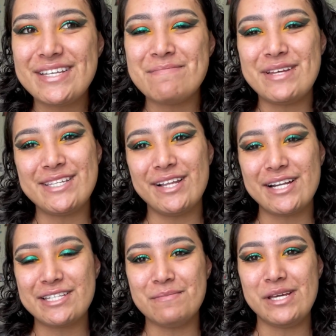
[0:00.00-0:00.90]
It means a
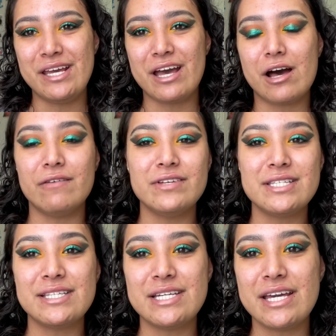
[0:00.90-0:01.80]
lot to me,
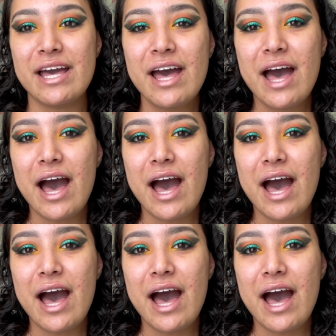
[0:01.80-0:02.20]
obviously.